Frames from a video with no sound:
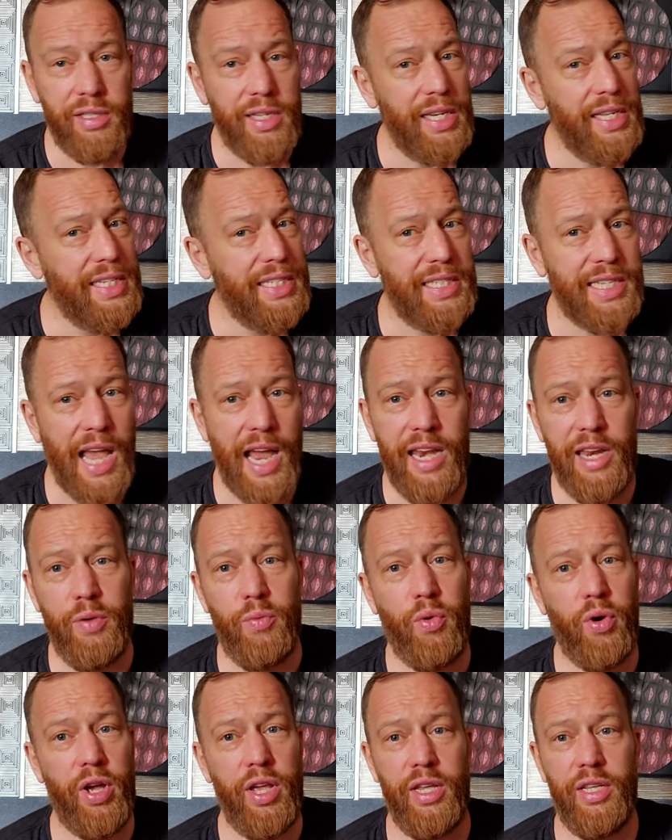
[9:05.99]
did exactly
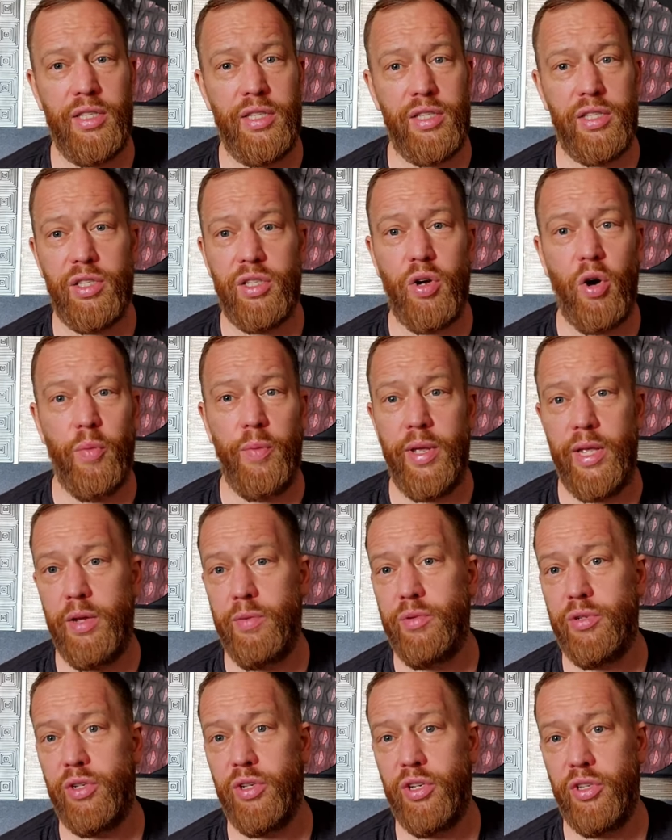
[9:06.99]
what he told me
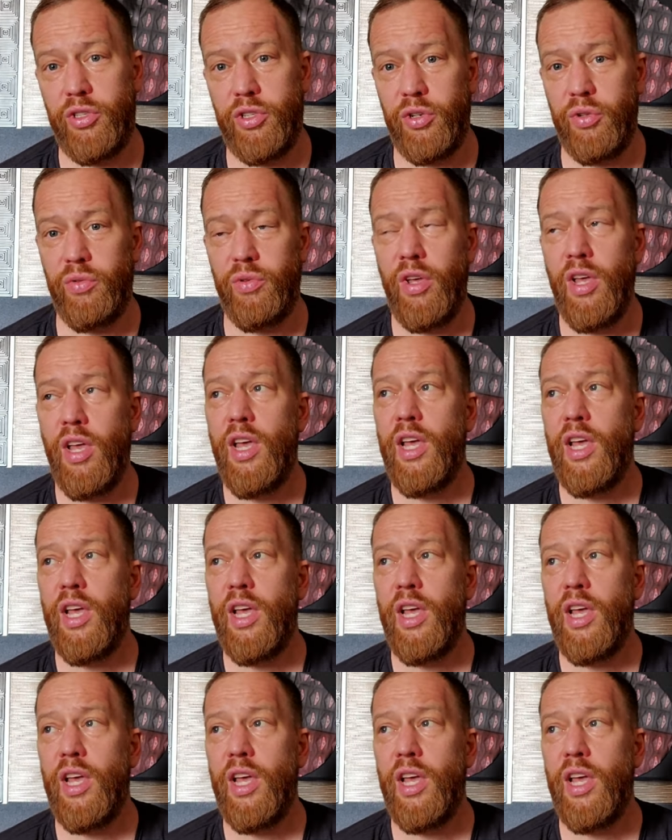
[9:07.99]
he was going to do.